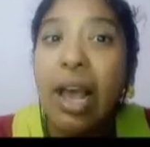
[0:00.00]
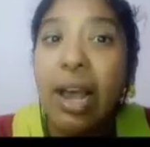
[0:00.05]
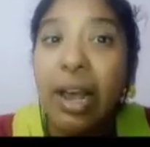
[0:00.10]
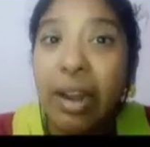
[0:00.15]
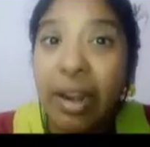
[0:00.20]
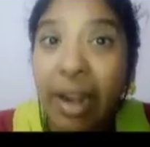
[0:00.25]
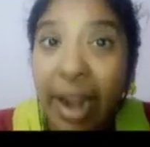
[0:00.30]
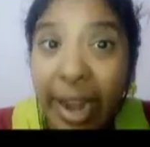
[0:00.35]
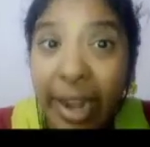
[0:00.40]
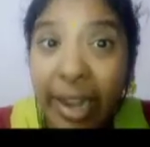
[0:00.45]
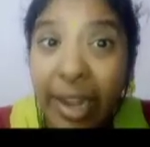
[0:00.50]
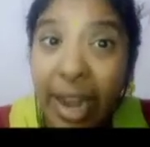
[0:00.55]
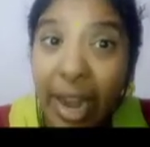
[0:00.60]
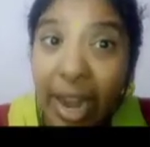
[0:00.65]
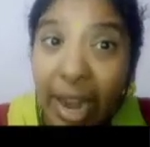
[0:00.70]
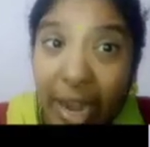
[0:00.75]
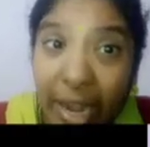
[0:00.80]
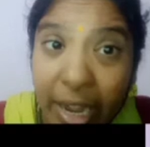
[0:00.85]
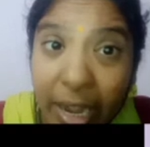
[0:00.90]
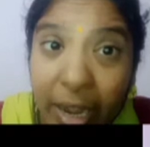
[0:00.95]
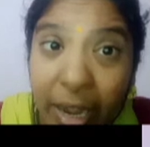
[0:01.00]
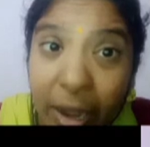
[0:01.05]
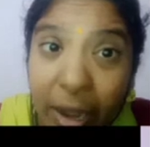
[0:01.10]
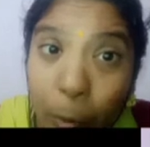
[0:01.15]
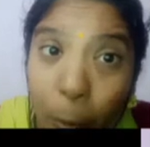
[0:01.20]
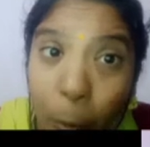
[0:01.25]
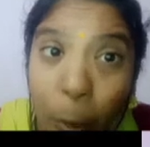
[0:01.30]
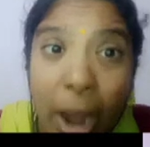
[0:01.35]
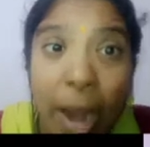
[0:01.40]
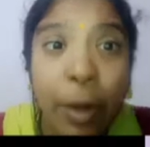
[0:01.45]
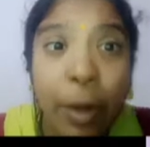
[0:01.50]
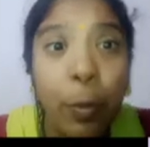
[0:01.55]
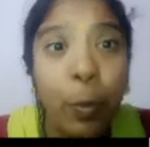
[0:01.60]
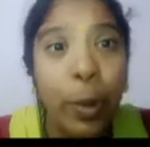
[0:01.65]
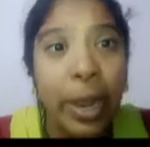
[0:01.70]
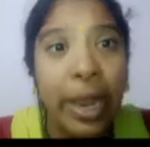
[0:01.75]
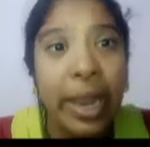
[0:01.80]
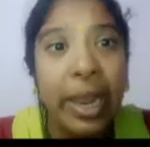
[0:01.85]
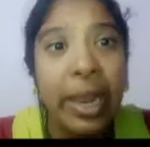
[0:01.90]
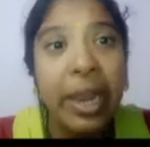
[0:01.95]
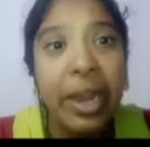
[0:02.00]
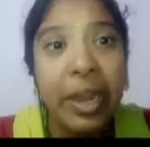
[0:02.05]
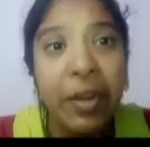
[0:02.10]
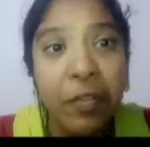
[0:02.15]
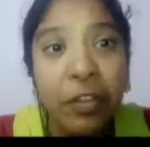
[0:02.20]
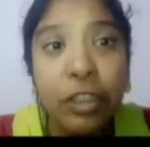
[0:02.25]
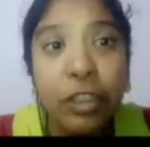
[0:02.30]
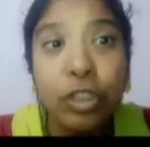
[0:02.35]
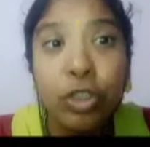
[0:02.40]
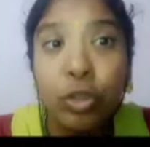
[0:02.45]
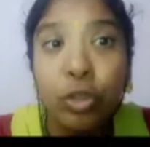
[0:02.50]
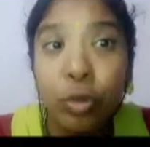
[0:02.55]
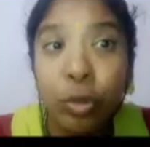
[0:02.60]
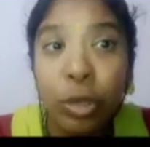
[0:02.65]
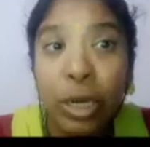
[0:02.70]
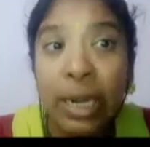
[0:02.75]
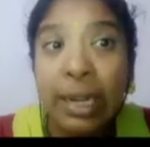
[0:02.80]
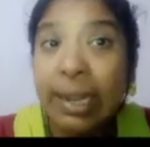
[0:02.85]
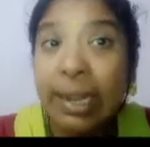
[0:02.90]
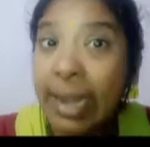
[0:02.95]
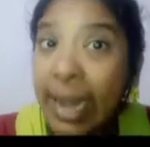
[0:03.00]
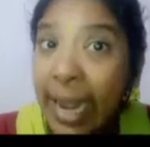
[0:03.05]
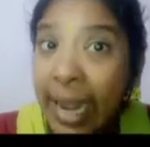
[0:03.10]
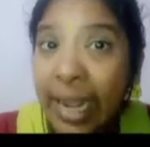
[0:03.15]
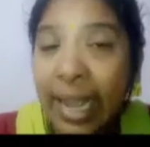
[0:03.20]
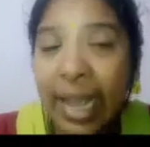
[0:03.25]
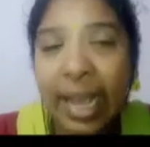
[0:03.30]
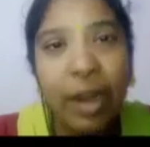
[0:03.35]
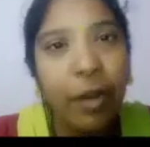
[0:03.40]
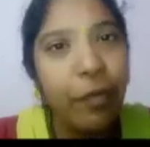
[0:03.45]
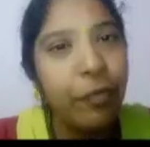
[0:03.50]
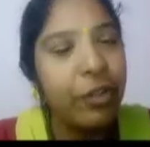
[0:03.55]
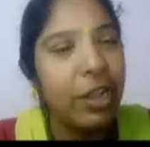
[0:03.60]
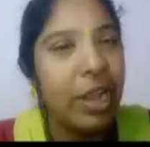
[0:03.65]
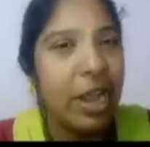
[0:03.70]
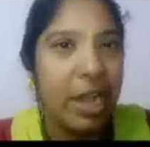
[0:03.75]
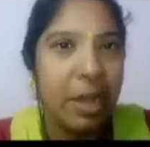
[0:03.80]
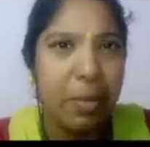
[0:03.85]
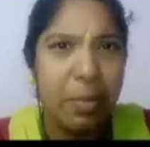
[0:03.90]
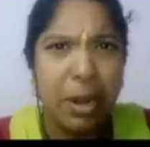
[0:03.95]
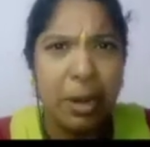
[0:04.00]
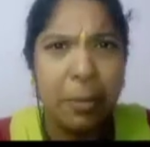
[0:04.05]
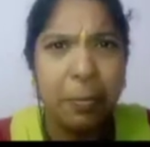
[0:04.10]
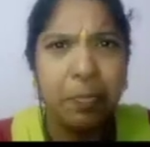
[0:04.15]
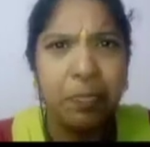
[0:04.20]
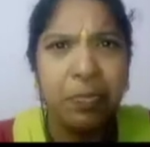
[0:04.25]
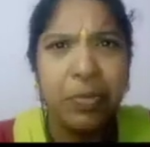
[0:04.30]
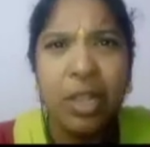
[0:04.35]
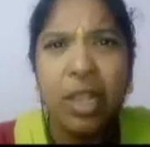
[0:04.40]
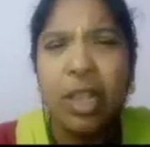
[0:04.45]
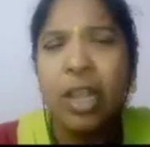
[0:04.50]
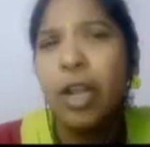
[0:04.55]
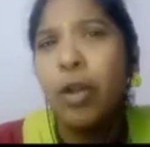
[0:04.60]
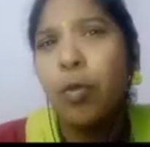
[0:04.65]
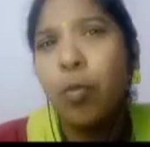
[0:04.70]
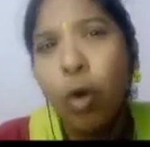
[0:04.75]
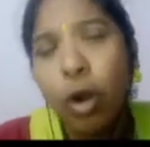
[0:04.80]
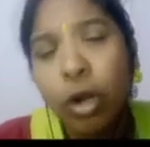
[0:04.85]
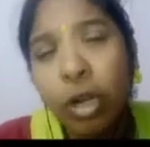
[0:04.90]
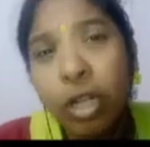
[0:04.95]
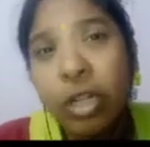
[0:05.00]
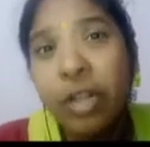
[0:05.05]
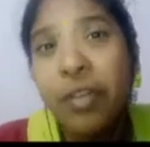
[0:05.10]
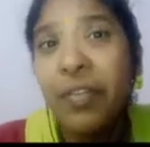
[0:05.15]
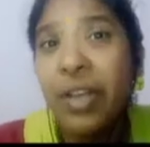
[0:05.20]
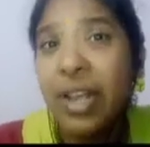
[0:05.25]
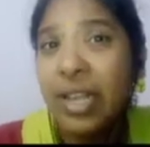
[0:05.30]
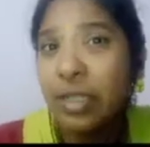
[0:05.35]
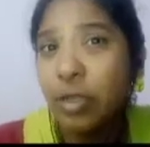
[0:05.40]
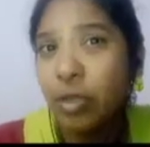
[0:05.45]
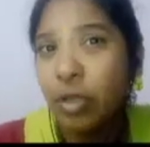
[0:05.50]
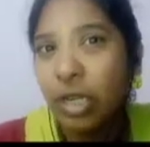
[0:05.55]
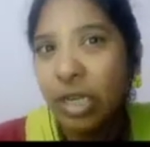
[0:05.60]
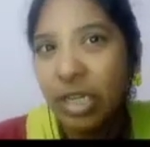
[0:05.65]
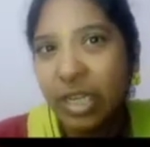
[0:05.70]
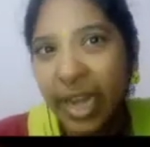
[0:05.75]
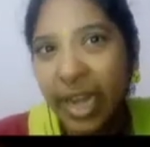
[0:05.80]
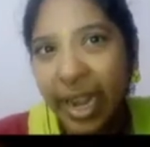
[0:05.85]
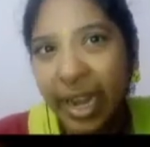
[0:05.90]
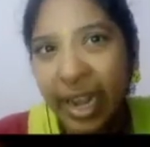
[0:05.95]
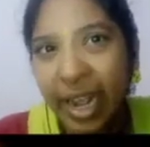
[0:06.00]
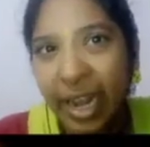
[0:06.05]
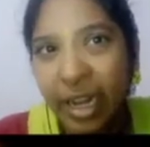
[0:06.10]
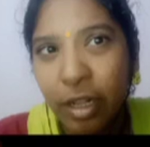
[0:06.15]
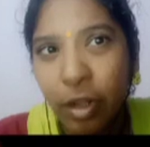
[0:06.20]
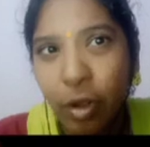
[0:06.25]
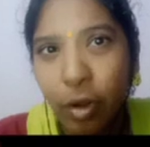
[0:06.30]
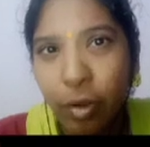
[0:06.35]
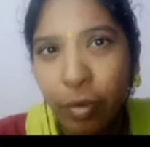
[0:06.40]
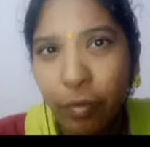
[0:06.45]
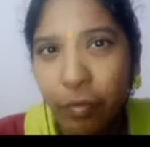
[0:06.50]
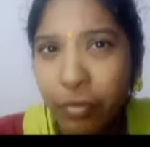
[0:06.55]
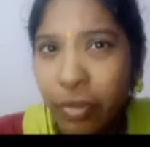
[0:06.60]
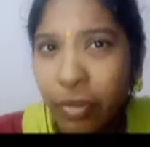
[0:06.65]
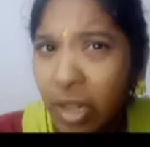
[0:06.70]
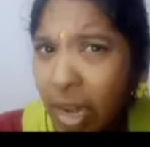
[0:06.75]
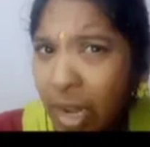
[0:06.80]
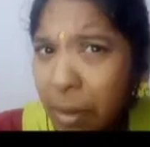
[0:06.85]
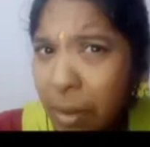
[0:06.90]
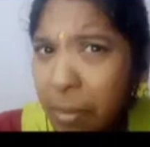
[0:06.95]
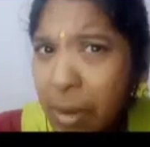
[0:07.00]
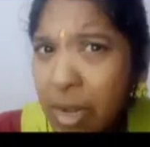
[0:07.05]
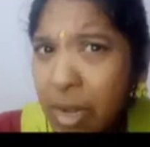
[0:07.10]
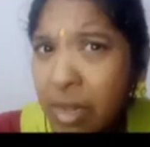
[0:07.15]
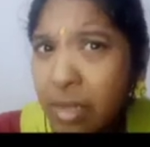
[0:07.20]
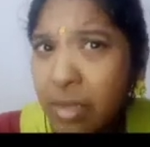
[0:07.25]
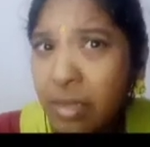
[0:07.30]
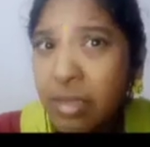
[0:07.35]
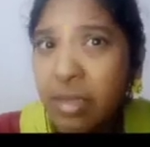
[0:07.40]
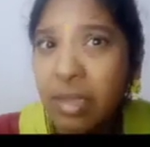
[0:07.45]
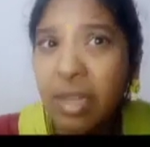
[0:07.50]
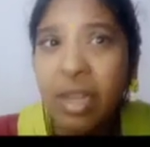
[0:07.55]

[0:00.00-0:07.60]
Right? In one way in which you can take care of the animal. And what are the ways you can take care of the animals?